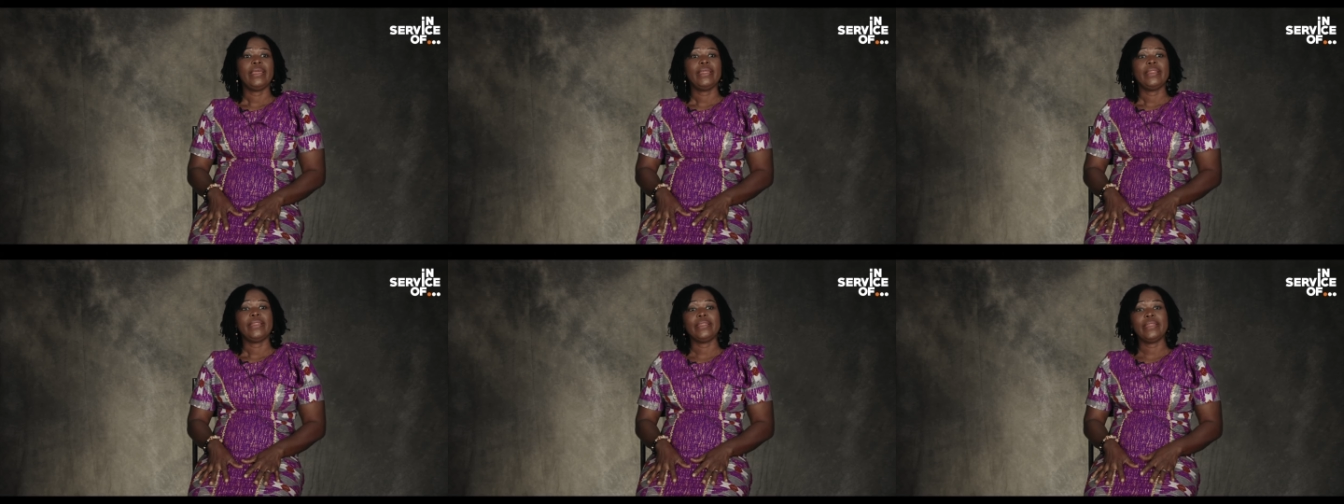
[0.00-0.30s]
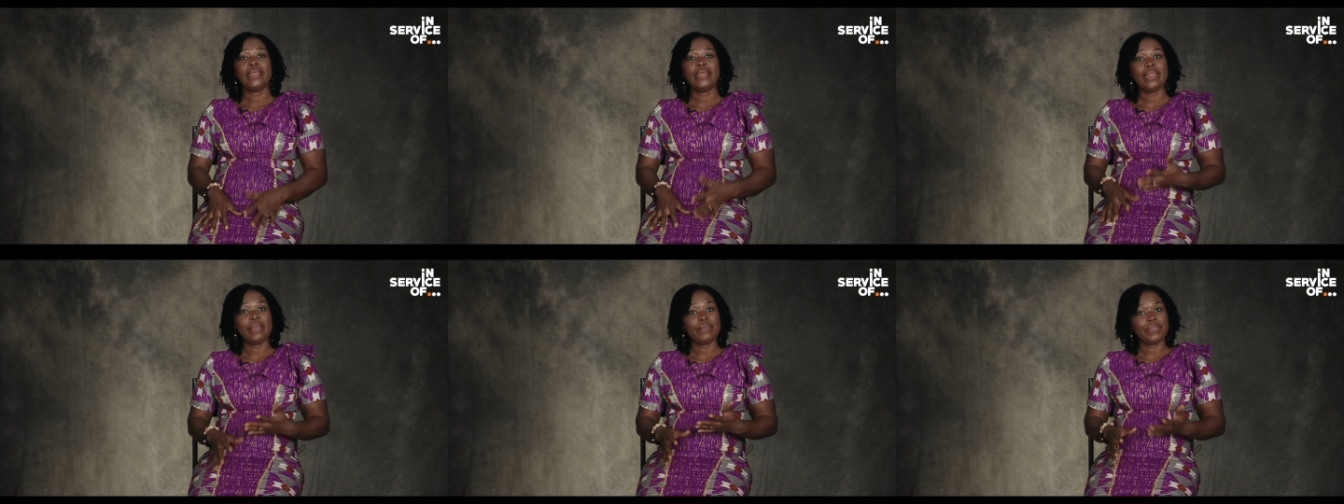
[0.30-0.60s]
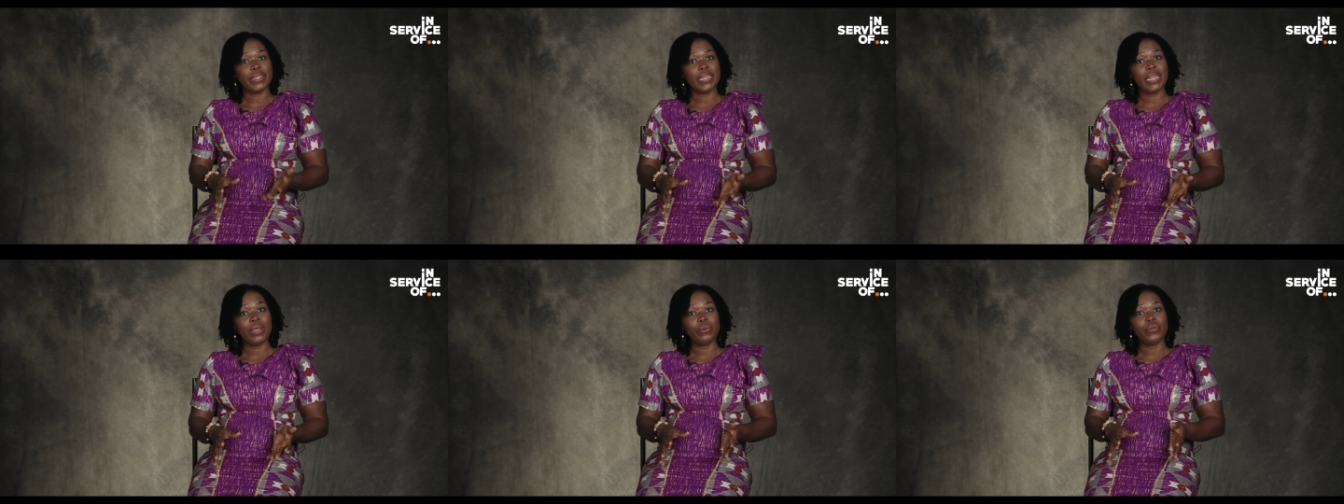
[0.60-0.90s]
Then
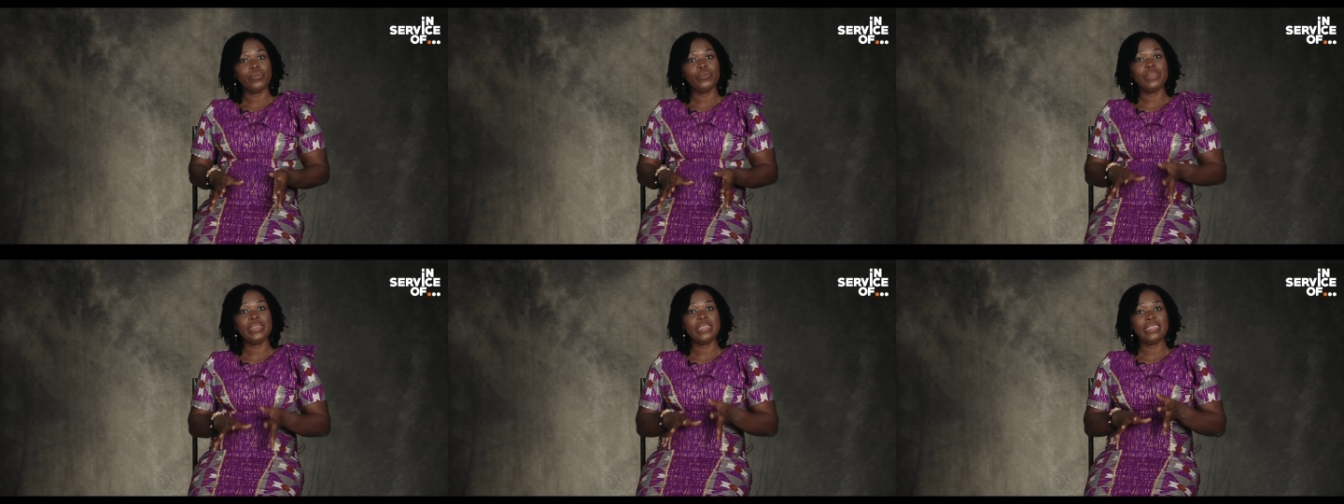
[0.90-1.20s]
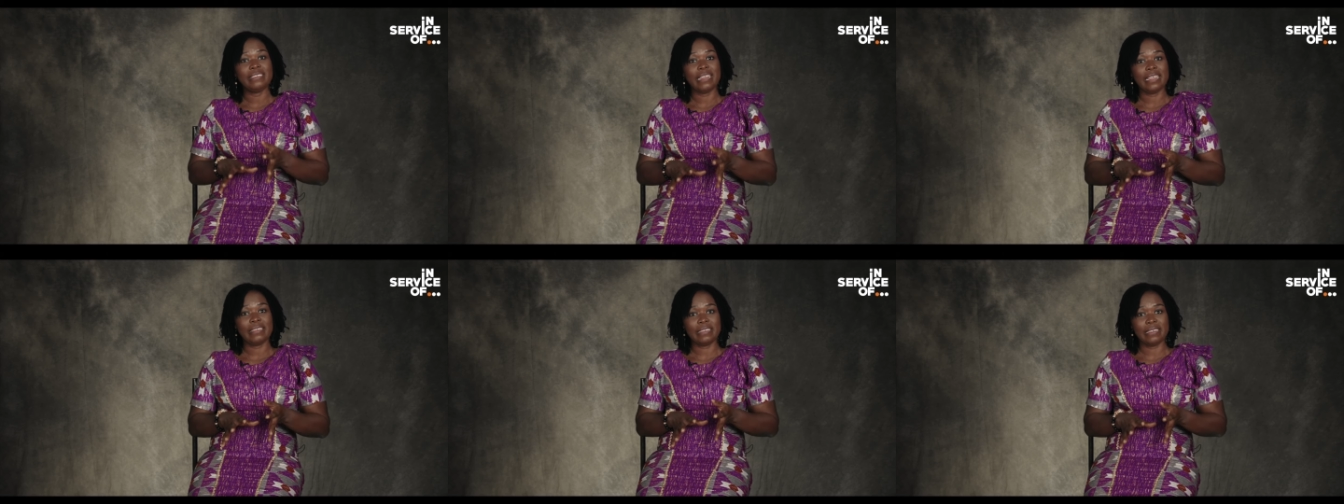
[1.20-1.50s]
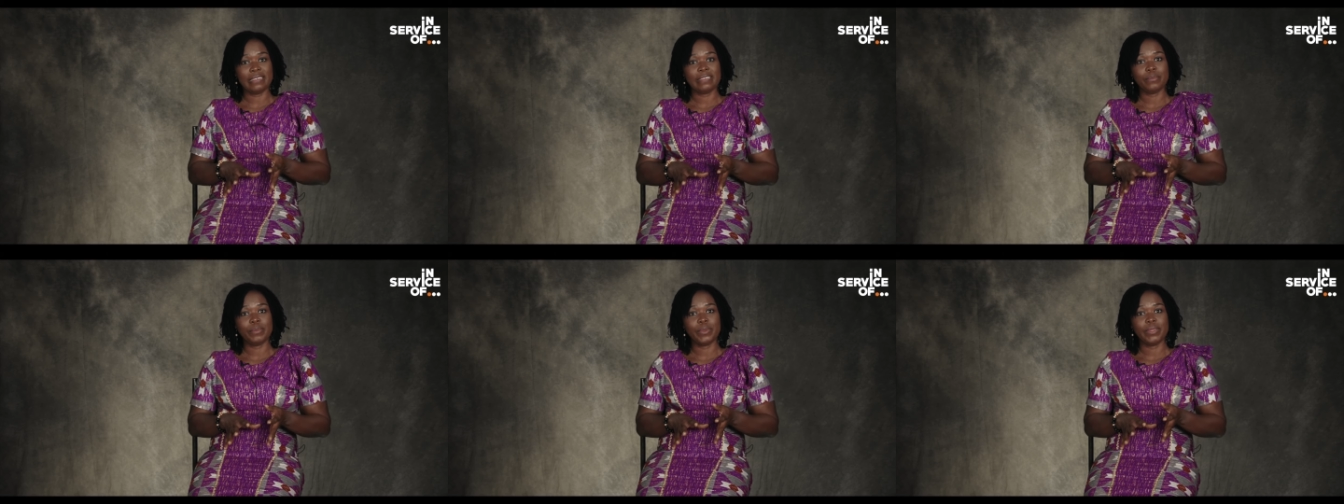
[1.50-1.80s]
after that, we do needs
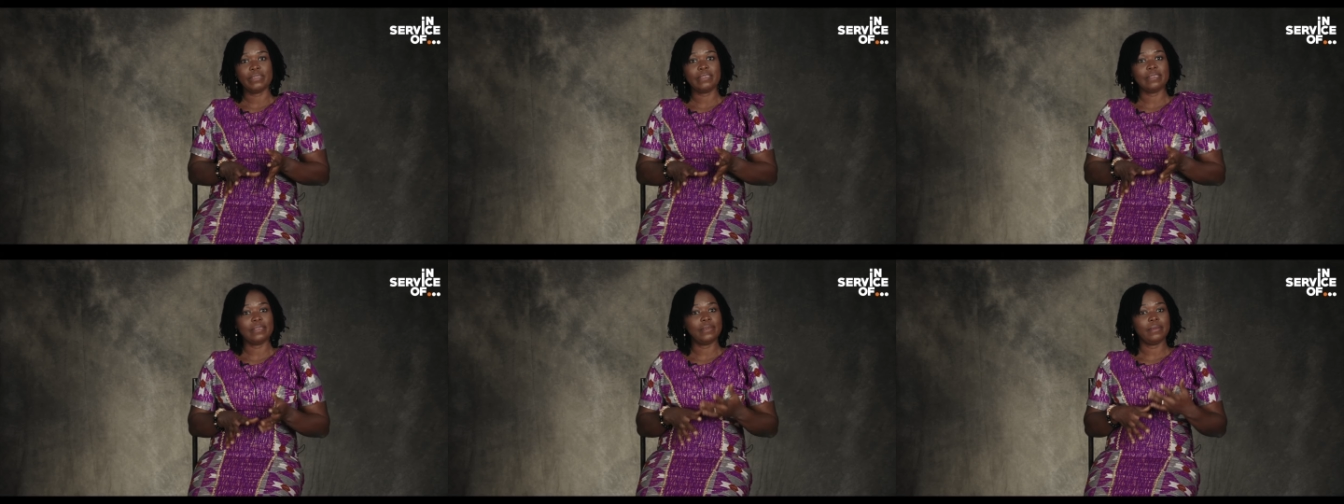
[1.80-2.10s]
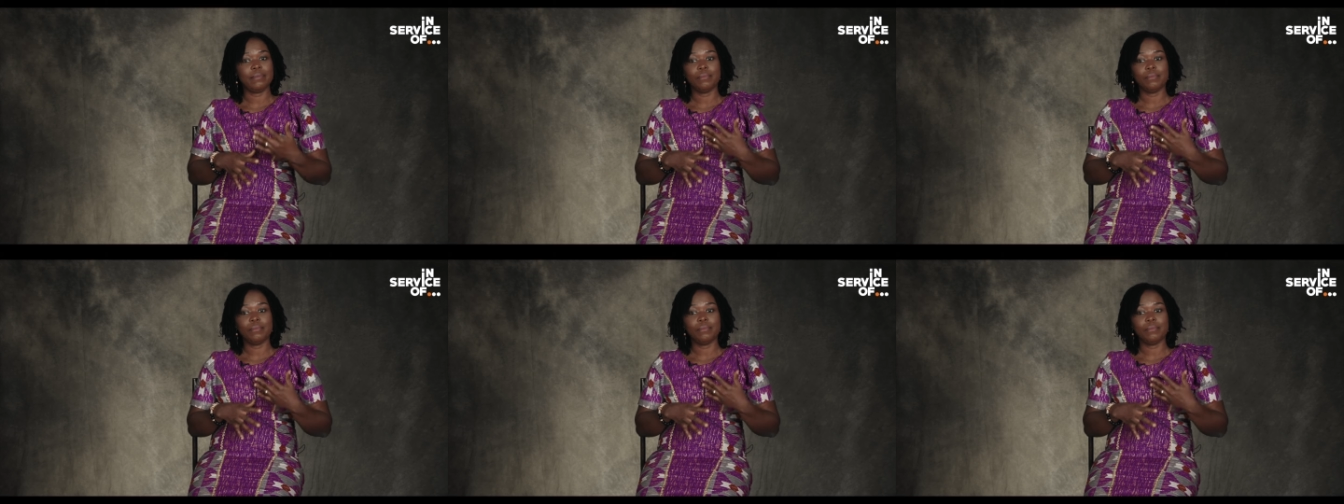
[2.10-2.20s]
assessments.